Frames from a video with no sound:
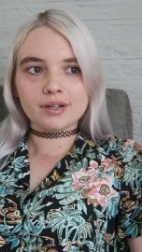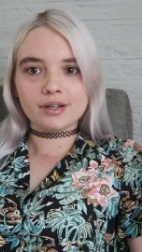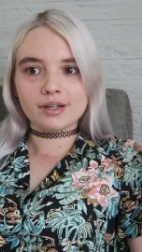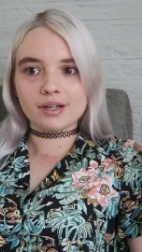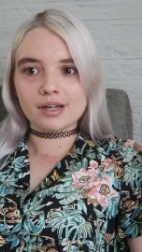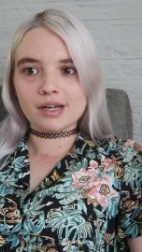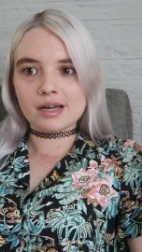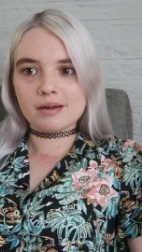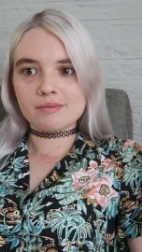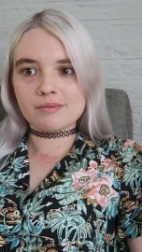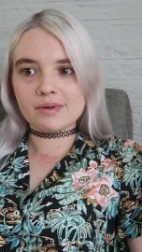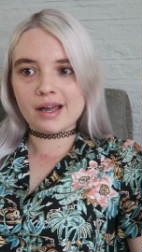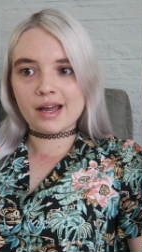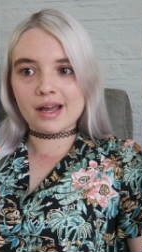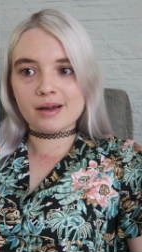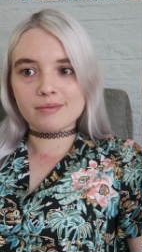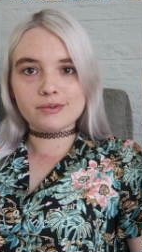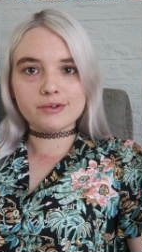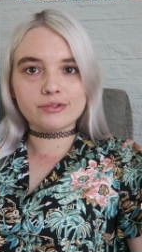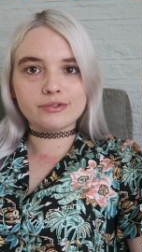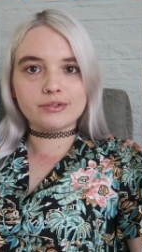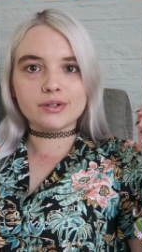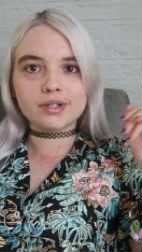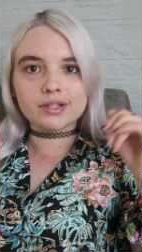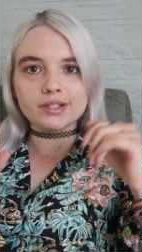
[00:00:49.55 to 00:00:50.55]
Um, and
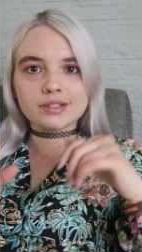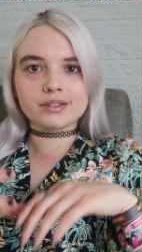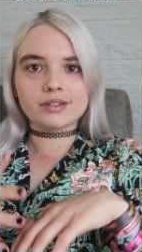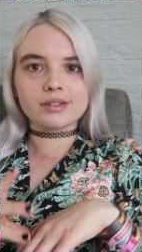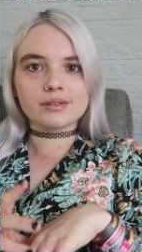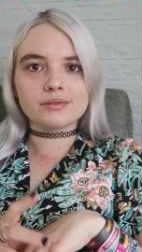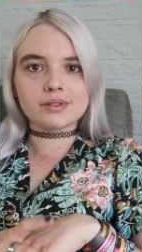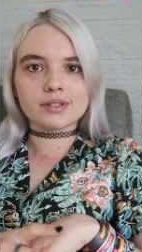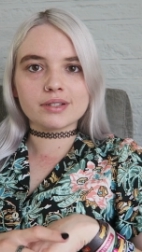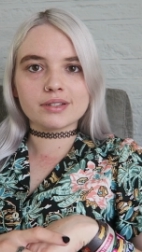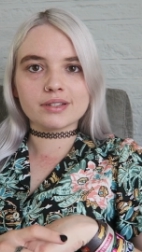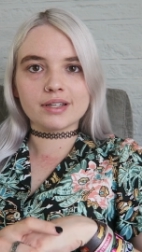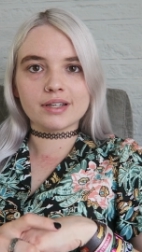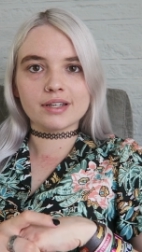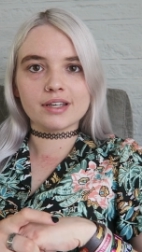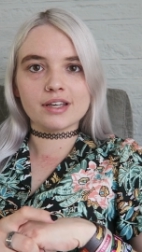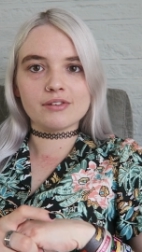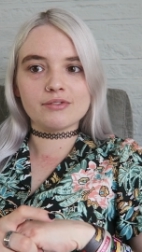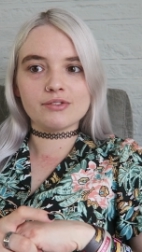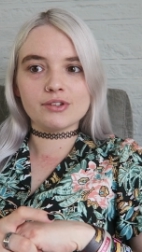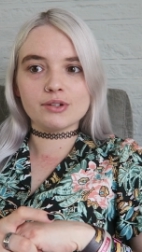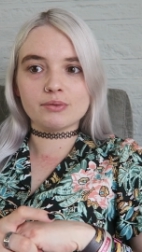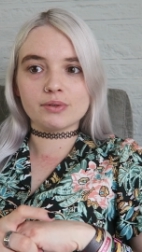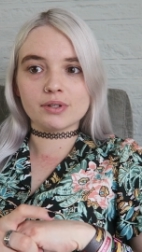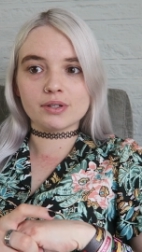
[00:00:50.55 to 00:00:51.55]
before I start, I want to tell you
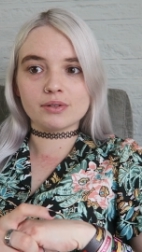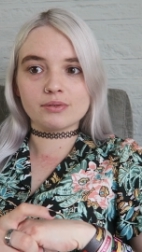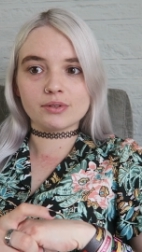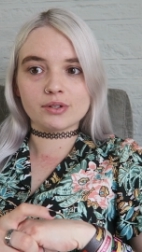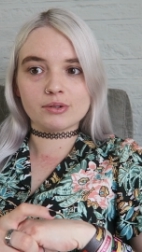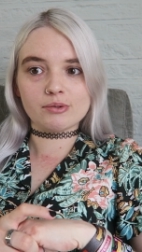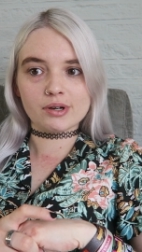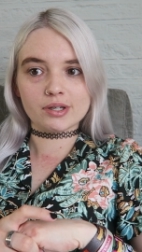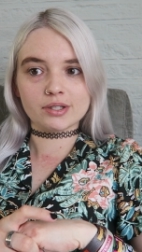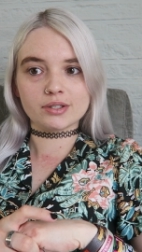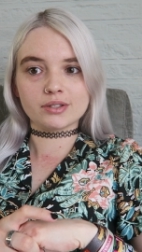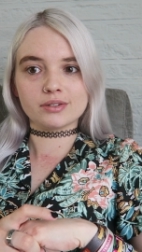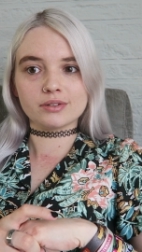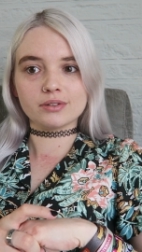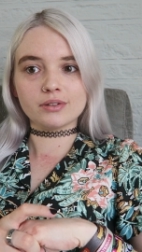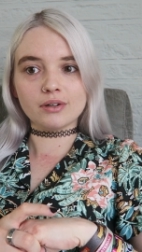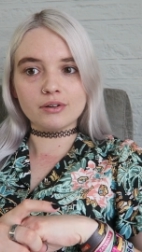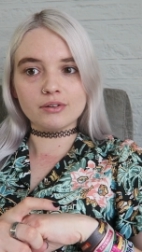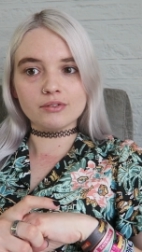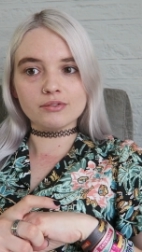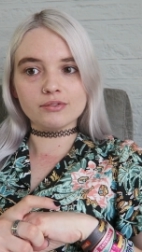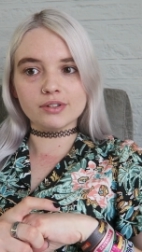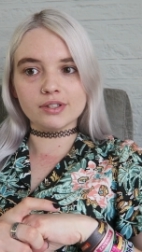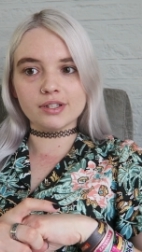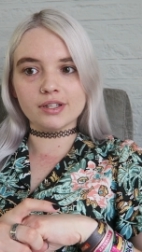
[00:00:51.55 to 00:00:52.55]
if you want to request your
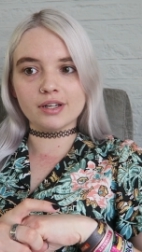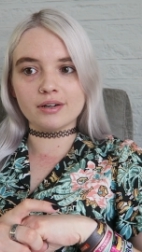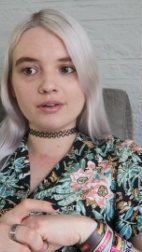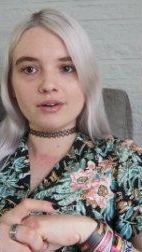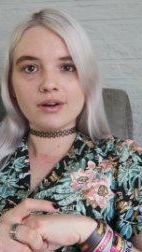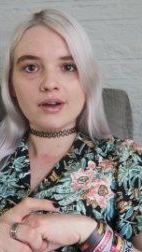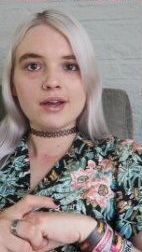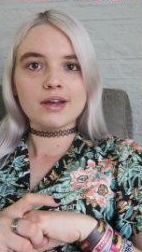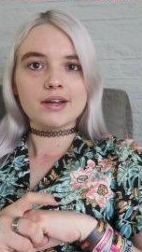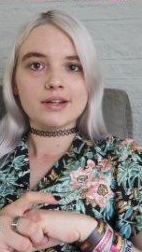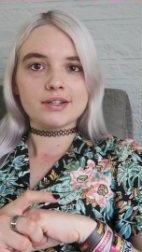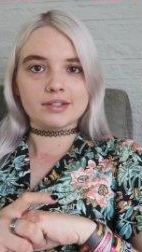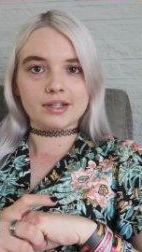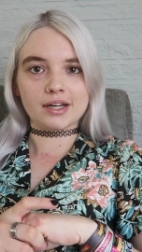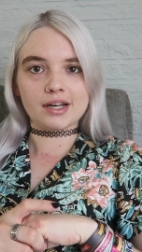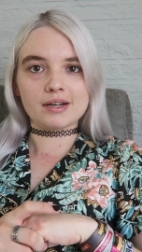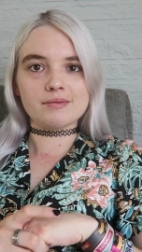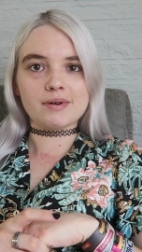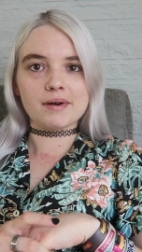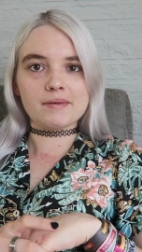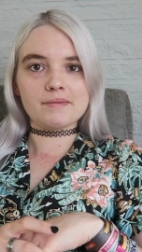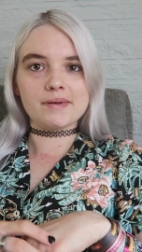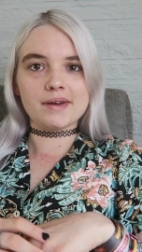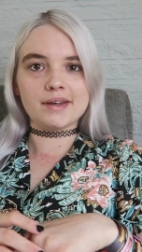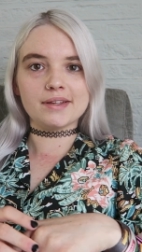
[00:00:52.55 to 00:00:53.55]
own video, check out
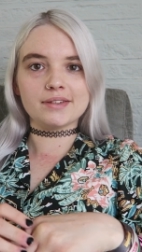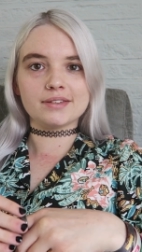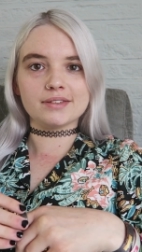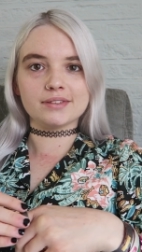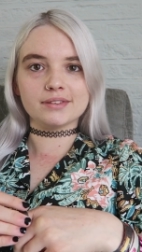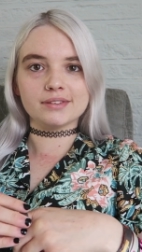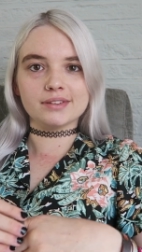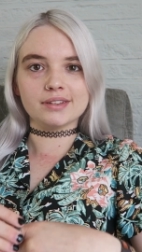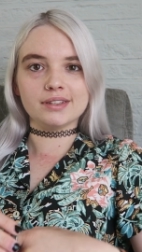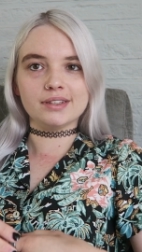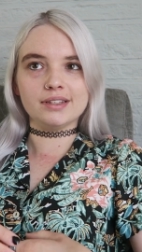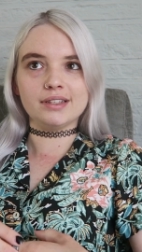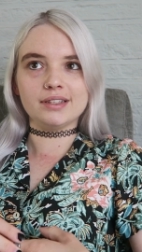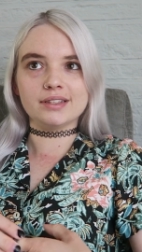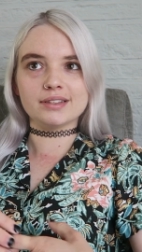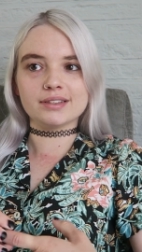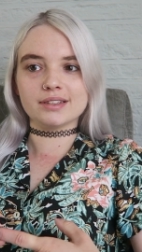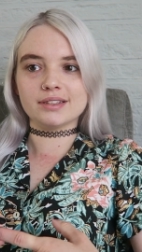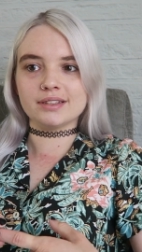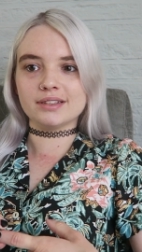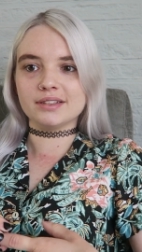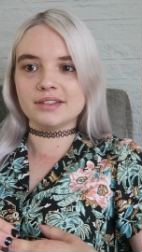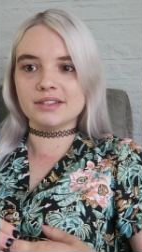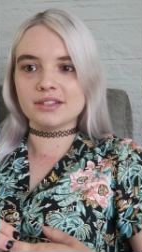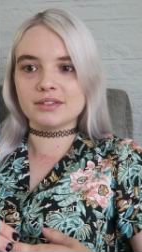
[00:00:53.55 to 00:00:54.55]
my Patreon. The link is
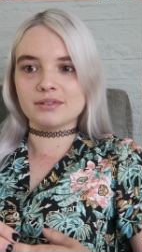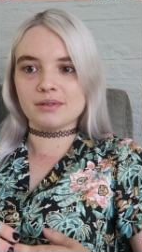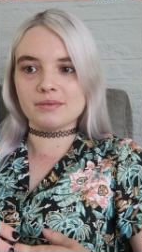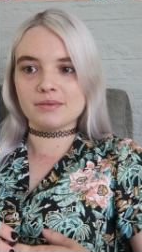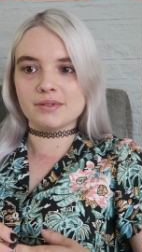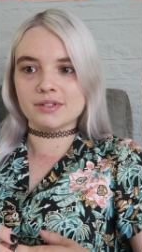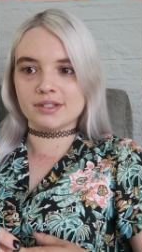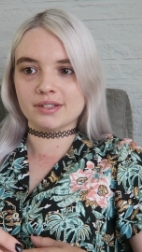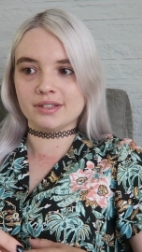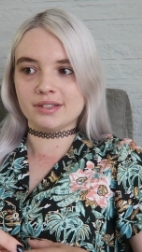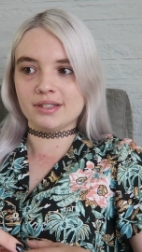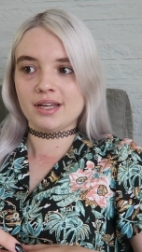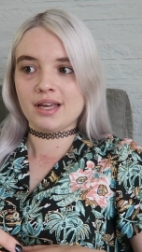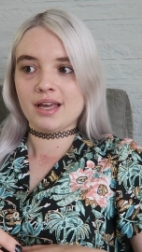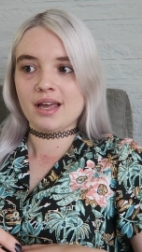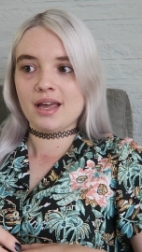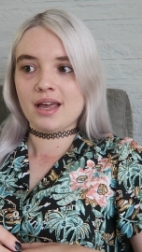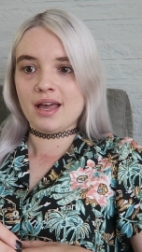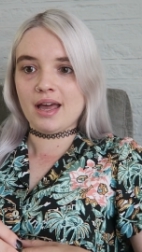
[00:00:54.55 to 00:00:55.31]
in the description.